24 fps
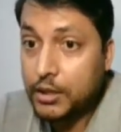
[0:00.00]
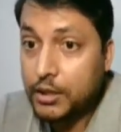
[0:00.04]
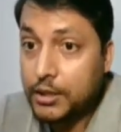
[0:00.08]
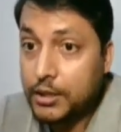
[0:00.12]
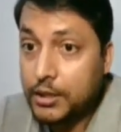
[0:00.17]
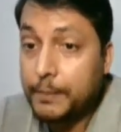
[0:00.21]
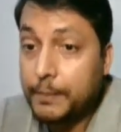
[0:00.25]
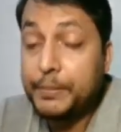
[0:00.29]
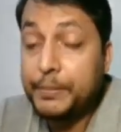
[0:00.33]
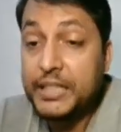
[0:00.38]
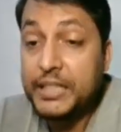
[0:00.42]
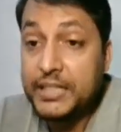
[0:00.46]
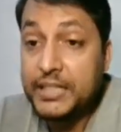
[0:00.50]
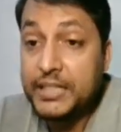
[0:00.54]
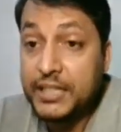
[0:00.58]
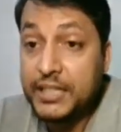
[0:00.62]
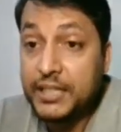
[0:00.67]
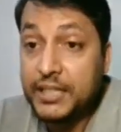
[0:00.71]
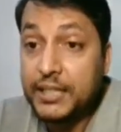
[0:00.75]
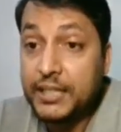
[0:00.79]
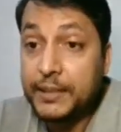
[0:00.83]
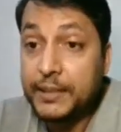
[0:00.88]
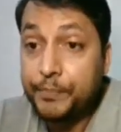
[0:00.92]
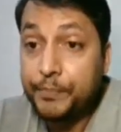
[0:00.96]
complete
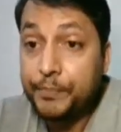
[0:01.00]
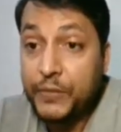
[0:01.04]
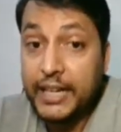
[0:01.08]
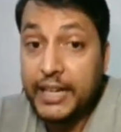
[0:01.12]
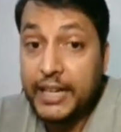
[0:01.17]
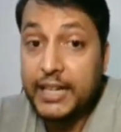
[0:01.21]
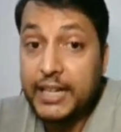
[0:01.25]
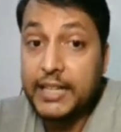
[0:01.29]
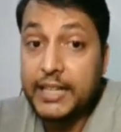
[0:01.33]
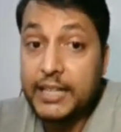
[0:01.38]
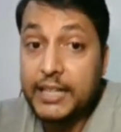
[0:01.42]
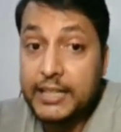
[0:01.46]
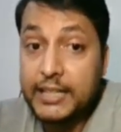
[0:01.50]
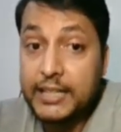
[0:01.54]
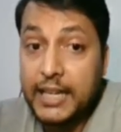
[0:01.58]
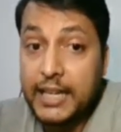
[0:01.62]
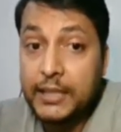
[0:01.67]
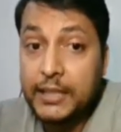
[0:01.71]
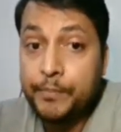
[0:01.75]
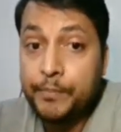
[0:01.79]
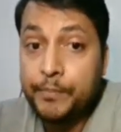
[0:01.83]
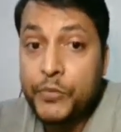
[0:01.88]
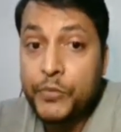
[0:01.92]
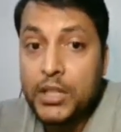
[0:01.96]
it at that
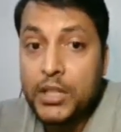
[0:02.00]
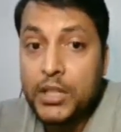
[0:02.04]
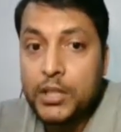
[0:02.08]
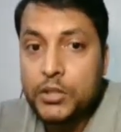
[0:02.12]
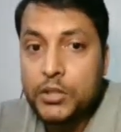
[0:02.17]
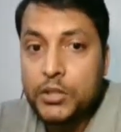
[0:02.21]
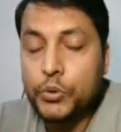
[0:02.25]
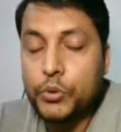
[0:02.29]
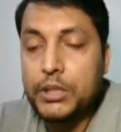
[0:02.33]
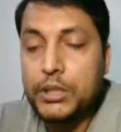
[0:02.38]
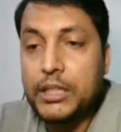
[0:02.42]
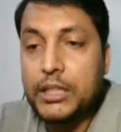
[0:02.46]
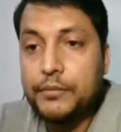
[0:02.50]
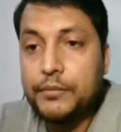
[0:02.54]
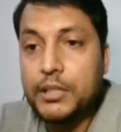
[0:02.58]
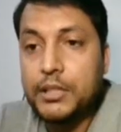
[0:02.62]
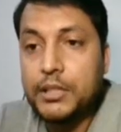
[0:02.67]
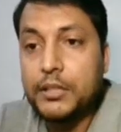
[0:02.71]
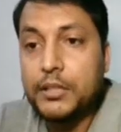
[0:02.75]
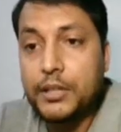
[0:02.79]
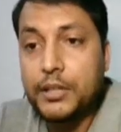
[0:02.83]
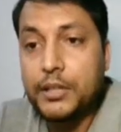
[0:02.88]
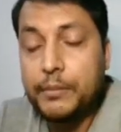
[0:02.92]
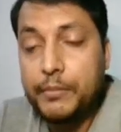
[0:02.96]
time. So they will
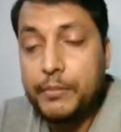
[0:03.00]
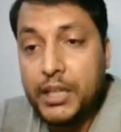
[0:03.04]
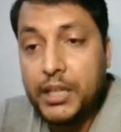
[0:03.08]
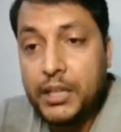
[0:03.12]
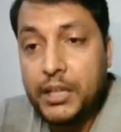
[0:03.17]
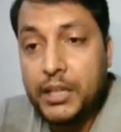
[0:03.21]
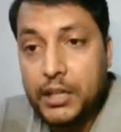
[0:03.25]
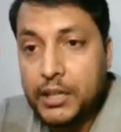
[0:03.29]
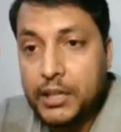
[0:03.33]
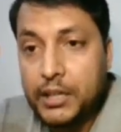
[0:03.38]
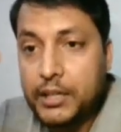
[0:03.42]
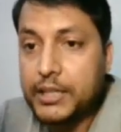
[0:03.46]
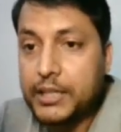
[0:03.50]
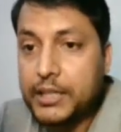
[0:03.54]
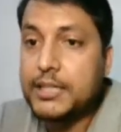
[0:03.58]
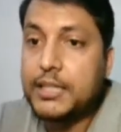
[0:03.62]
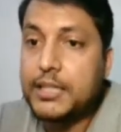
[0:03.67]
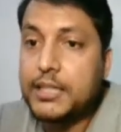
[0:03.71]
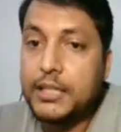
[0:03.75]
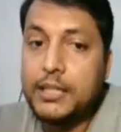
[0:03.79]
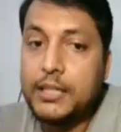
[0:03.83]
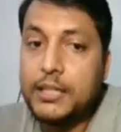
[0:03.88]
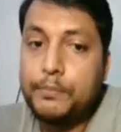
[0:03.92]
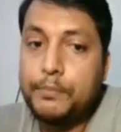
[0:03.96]
remain
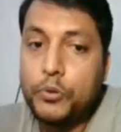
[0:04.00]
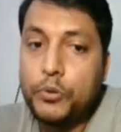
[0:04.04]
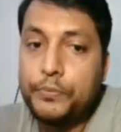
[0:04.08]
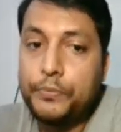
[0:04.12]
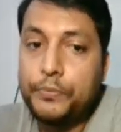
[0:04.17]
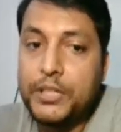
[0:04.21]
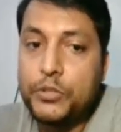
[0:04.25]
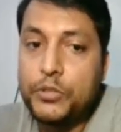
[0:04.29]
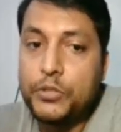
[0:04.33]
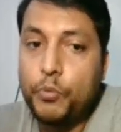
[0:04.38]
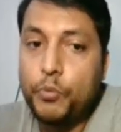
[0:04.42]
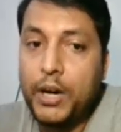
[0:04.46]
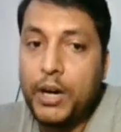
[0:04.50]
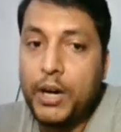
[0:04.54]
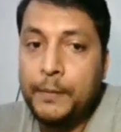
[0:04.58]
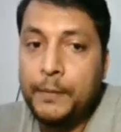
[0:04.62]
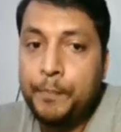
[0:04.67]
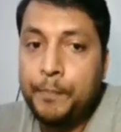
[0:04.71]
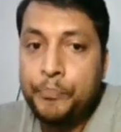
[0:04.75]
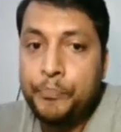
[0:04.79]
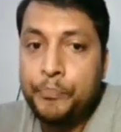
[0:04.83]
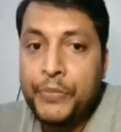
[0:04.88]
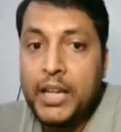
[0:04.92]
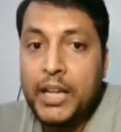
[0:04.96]
arrested in prophase 1,
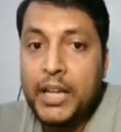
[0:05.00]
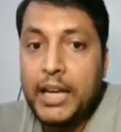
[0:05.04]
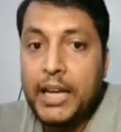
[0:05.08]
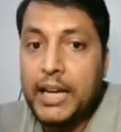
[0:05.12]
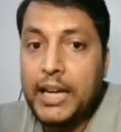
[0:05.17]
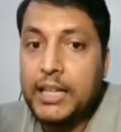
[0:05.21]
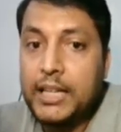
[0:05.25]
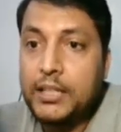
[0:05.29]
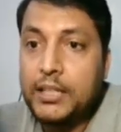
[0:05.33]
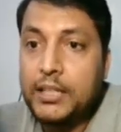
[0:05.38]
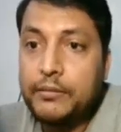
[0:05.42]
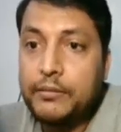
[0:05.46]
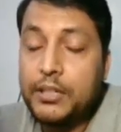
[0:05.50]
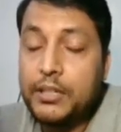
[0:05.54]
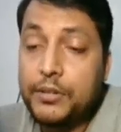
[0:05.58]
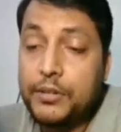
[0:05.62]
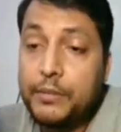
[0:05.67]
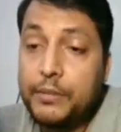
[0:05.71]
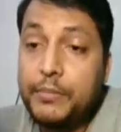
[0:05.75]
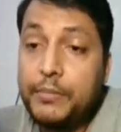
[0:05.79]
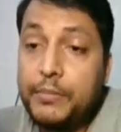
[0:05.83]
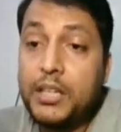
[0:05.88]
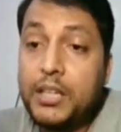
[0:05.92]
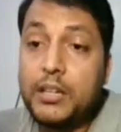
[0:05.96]
and they will
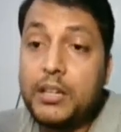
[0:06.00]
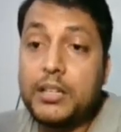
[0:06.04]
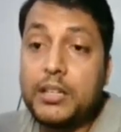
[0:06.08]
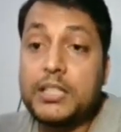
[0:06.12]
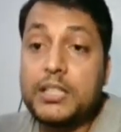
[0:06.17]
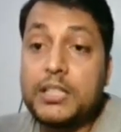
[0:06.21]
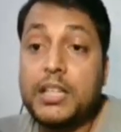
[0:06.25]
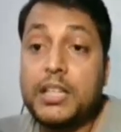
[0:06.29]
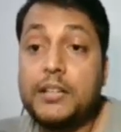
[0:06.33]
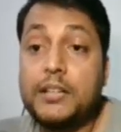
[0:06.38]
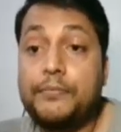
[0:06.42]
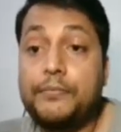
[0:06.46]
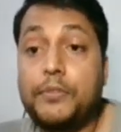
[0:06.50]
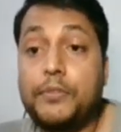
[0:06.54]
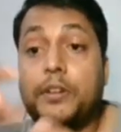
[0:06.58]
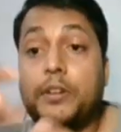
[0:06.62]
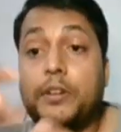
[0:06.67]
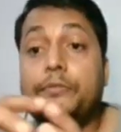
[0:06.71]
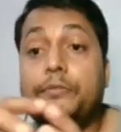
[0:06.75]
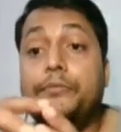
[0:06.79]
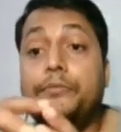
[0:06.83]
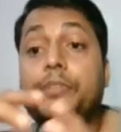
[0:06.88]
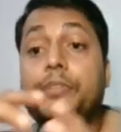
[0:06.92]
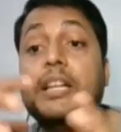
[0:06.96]
remain arrested
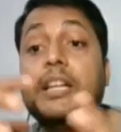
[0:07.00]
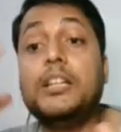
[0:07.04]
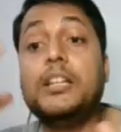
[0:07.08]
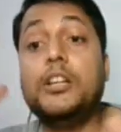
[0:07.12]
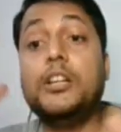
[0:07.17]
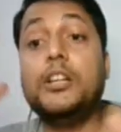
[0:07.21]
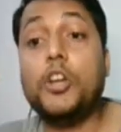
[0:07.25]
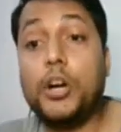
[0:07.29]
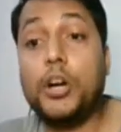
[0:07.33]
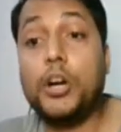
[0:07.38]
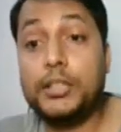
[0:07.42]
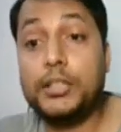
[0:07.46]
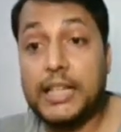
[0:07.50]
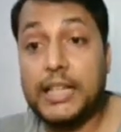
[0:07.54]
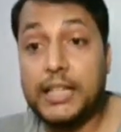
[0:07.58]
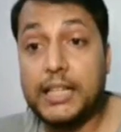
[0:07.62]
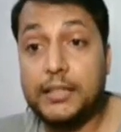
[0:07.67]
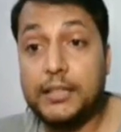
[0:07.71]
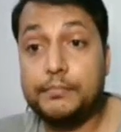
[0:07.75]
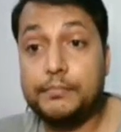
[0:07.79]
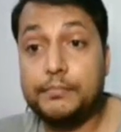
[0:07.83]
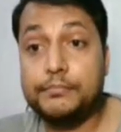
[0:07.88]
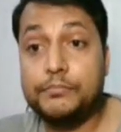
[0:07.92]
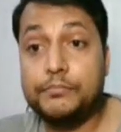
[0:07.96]
for very long time,
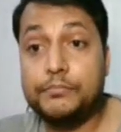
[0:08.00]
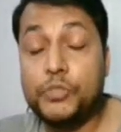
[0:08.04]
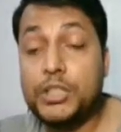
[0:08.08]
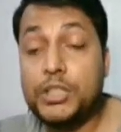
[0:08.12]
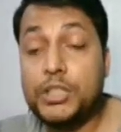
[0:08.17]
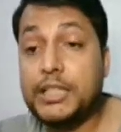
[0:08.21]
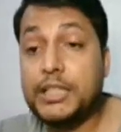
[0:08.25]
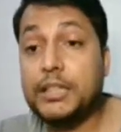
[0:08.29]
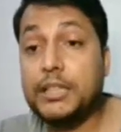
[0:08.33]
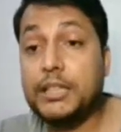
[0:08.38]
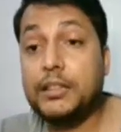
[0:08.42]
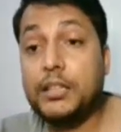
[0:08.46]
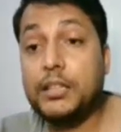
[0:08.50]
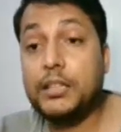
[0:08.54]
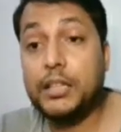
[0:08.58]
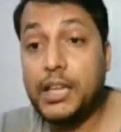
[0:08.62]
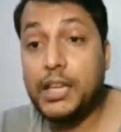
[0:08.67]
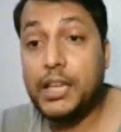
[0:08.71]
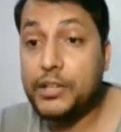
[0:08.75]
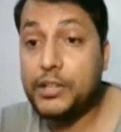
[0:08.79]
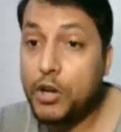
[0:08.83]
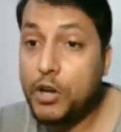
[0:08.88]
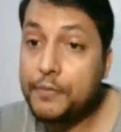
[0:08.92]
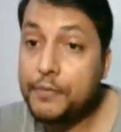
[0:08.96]
till the
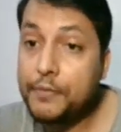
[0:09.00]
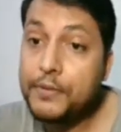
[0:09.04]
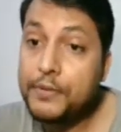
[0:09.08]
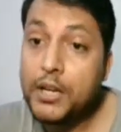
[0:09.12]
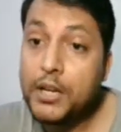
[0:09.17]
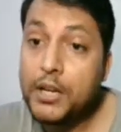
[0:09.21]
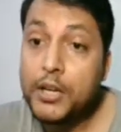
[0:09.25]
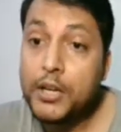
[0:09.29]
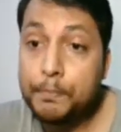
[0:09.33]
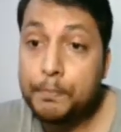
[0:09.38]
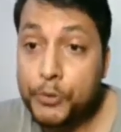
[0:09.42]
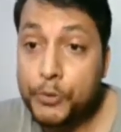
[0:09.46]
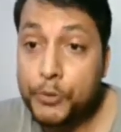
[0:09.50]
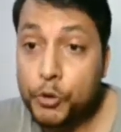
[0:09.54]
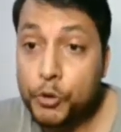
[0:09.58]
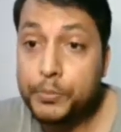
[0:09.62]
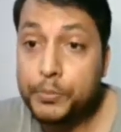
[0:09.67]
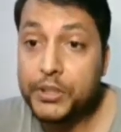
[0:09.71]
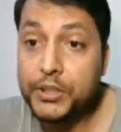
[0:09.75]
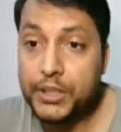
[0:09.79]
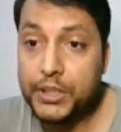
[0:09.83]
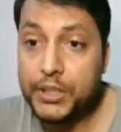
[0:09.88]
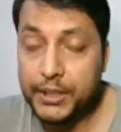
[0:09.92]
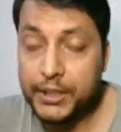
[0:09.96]
age of
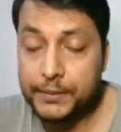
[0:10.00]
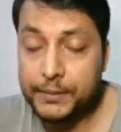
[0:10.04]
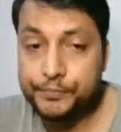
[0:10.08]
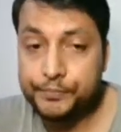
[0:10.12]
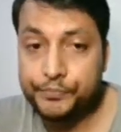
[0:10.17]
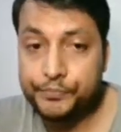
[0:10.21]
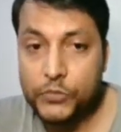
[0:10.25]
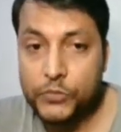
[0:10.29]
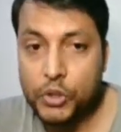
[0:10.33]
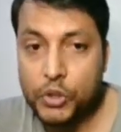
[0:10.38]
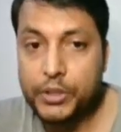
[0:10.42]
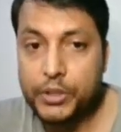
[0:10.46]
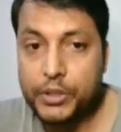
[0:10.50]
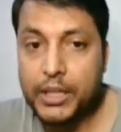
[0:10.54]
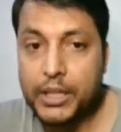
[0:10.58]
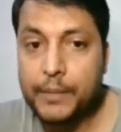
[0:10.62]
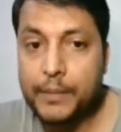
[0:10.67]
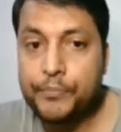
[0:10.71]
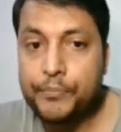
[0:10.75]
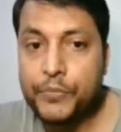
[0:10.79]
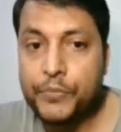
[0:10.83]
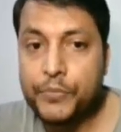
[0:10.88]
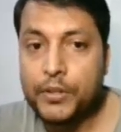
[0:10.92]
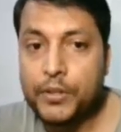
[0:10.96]
puberty. Okay.
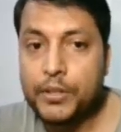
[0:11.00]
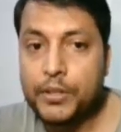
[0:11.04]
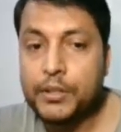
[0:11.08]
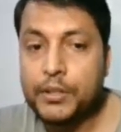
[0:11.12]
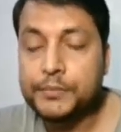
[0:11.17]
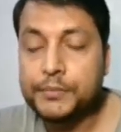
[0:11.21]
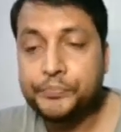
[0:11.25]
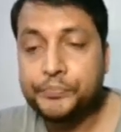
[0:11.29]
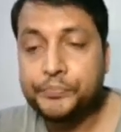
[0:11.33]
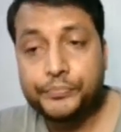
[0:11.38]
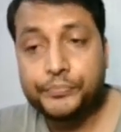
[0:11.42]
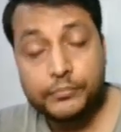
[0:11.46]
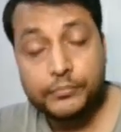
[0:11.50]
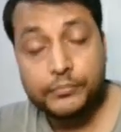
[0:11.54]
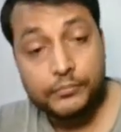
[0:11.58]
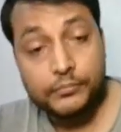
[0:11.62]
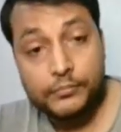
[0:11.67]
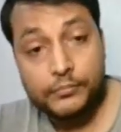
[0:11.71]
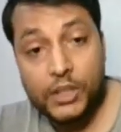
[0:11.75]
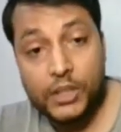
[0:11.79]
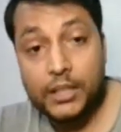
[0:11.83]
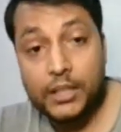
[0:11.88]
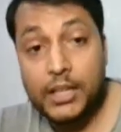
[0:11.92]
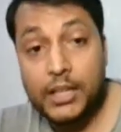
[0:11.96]

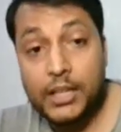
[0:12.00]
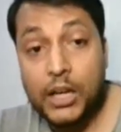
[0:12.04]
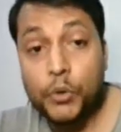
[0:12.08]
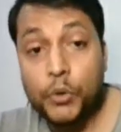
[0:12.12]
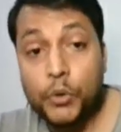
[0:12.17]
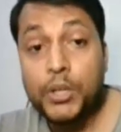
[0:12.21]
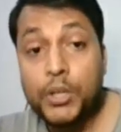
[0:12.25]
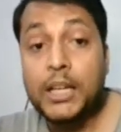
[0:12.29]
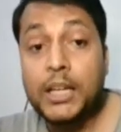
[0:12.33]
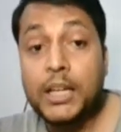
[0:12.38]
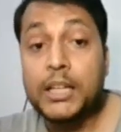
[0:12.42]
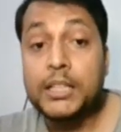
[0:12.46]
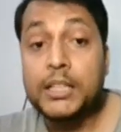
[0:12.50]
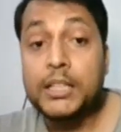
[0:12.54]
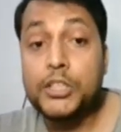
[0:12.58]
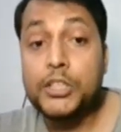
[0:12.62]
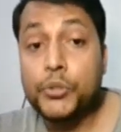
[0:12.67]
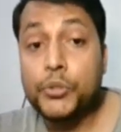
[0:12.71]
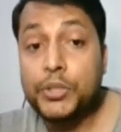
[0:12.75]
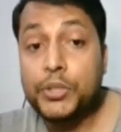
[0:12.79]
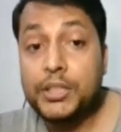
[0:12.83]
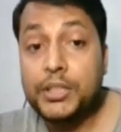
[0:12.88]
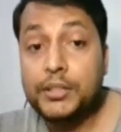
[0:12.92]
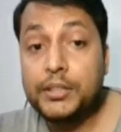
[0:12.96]
Now,
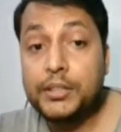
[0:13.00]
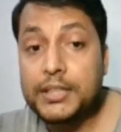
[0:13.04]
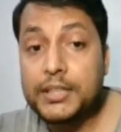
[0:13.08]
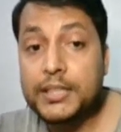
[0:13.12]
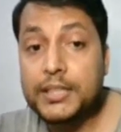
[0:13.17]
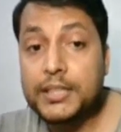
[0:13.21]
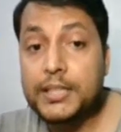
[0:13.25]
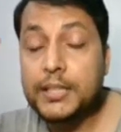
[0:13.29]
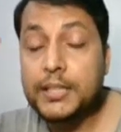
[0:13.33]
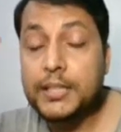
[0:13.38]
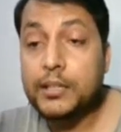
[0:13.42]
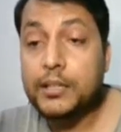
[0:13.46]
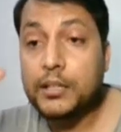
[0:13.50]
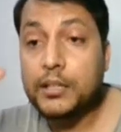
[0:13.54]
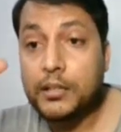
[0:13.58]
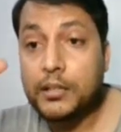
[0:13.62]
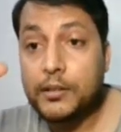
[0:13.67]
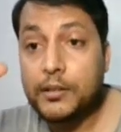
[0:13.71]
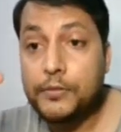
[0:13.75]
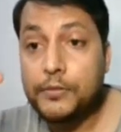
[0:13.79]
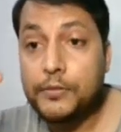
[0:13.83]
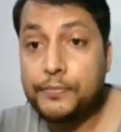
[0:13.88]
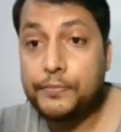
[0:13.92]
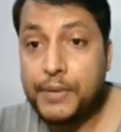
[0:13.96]
during this
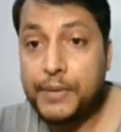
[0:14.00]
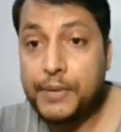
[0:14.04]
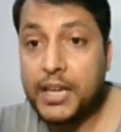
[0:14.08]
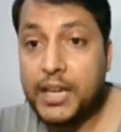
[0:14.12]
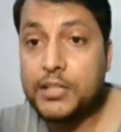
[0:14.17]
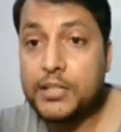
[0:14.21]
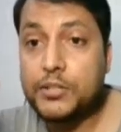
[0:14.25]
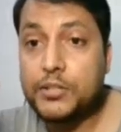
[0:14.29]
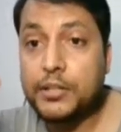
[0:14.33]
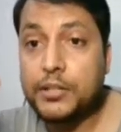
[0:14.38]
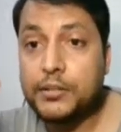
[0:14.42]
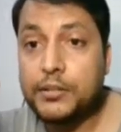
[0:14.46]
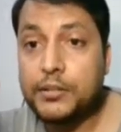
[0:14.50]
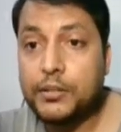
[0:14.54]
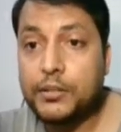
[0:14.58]
phase